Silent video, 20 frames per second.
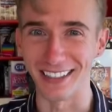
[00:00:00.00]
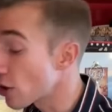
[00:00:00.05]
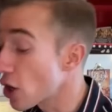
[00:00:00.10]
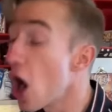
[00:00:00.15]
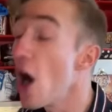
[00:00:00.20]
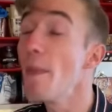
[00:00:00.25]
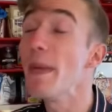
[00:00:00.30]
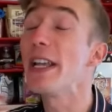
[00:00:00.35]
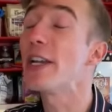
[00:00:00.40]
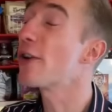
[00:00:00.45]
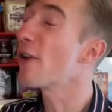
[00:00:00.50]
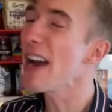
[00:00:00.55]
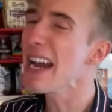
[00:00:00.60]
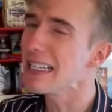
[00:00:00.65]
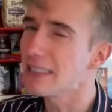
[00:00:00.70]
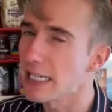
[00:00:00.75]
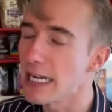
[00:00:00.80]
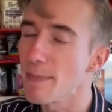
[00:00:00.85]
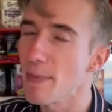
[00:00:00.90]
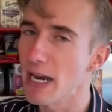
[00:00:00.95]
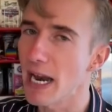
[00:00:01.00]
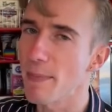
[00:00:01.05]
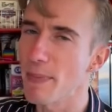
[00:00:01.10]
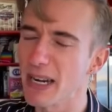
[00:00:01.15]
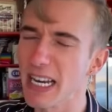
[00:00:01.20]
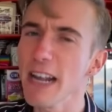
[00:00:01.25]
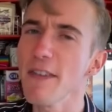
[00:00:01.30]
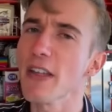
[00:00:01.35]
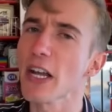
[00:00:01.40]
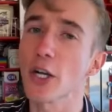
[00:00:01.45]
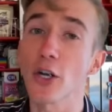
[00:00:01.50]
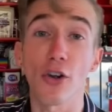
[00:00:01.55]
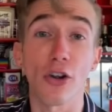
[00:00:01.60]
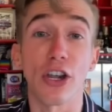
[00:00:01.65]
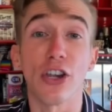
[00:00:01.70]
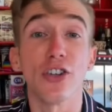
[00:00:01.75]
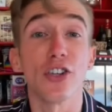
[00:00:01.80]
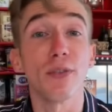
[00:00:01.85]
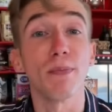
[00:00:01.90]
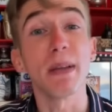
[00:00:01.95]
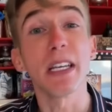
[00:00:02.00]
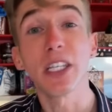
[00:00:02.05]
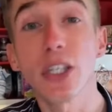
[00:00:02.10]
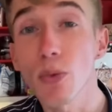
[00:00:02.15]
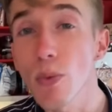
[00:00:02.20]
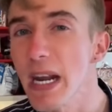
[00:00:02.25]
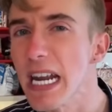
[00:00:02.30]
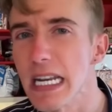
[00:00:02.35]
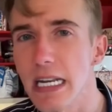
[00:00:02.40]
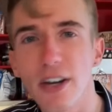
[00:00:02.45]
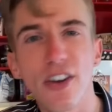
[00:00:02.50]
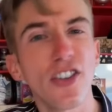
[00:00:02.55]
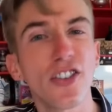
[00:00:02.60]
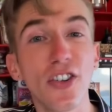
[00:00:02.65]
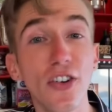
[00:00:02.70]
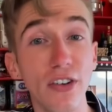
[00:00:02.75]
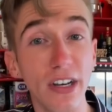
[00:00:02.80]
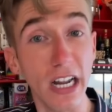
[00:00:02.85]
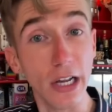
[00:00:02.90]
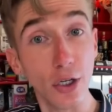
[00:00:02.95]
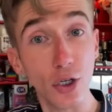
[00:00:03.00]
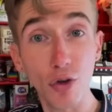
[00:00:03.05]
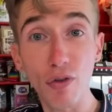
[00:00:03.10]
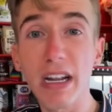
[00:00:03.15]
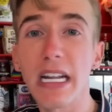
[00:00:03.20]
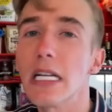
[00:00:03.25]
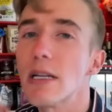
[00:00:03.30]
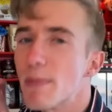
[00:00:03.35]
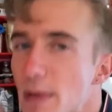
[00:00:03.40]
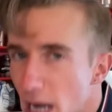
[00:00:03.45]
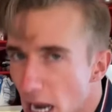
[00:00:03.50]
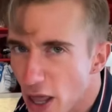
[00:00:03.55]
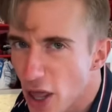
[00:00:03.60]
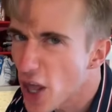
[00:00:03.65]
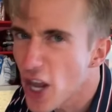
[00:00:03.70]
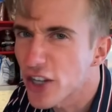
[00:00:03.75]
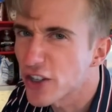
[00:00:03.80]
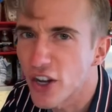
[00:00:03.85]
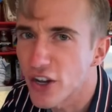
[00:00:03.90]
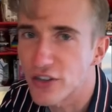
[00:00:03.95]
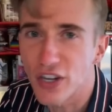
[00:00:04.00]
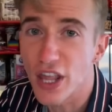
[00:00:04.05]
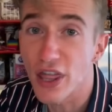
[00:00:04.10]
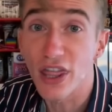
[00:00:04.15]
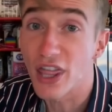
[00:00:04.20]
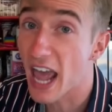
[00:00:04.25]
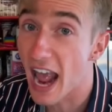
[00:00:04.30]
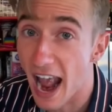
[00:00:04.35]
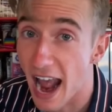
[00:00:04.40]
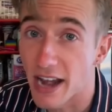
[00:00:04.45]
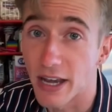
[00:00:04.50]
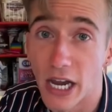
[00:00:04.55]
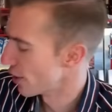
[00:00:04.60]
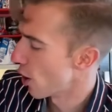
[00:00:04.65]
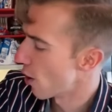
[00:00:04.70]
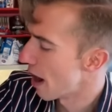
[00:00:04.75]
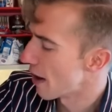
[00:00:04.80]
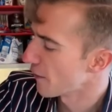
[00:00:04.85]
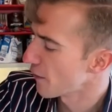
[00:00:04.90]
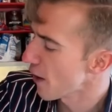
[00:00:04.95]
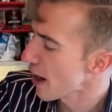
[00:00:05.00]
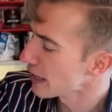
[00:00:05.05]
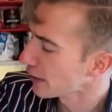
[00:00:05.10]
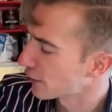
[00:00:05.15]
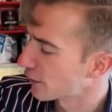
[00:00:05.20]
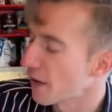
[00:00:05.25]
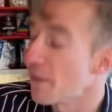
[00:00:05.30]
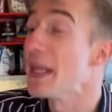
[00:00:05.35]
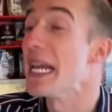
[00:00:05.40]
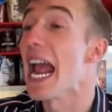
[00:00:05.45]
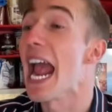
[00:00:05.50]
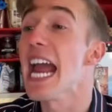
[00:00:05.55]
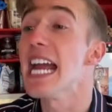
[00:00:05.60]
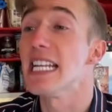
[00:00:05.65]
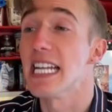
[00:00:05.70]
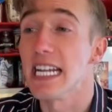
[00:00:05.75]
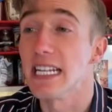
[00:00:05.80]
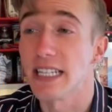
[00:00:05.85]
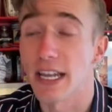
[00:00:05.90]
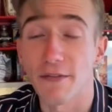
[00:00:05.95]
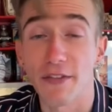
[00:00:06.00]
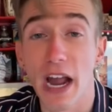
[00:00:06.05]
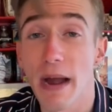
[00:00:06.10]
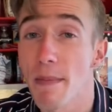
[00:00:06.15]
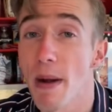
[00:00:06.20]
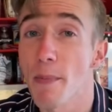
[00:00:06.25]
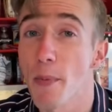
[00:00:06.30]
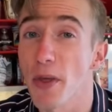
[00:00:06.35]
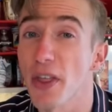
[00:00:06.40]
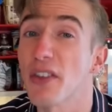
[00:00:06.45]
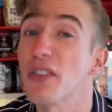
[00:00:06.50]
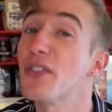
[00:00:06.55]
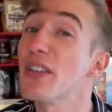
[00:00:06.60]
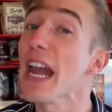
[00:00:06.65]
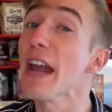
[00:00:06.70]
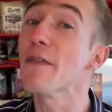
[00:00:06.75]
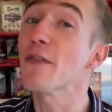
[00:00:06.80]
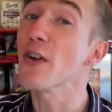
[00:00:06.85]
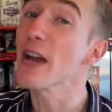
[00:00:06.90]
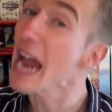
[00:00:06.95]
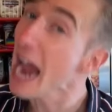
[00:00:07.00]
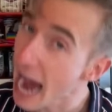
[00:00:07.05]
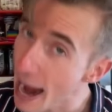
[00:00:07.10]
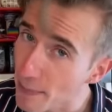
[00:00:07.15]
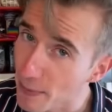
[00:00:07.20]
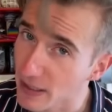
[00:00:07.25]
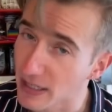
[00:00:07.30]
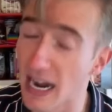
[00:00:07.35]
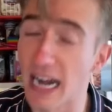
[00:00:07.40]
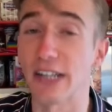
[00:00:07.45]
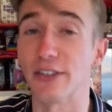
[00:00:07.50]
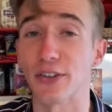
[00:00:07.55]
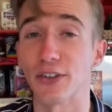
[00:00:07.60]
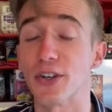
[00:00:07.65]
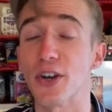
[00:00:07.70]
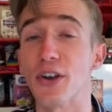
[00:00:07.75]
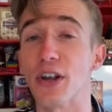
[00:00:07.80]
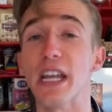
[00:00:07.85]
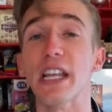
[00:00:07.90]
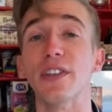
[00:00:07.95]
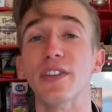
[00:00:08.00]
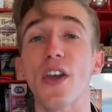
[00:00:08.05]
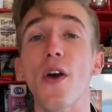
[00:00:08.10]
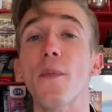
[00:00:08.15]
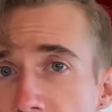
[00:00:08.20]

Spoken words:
Call me crazy, but I believe that cookies should be sweet, a dessert, a treat. This isn't that. No, our friends from the 80s have come up with a savory appetizer cookie, so